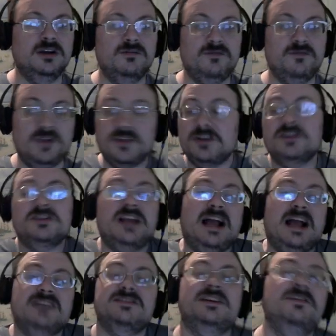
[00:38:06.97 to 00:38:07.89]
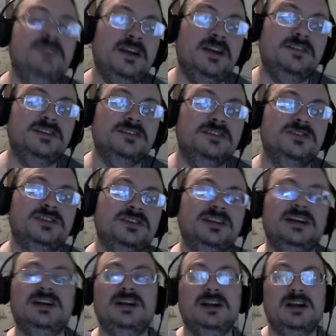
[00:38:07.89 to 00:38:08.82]
5th edition has that advantage.
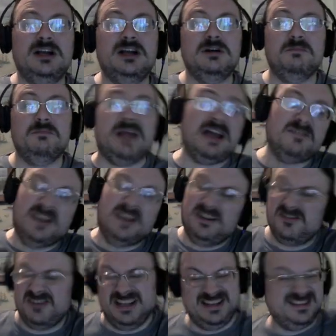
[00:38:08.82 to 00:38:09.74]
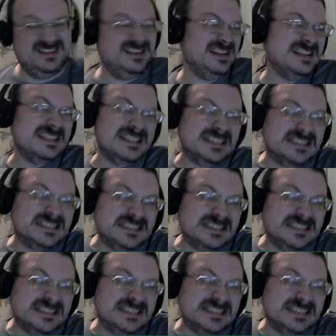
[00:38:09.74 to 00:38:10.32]
Pathfinder really didn't.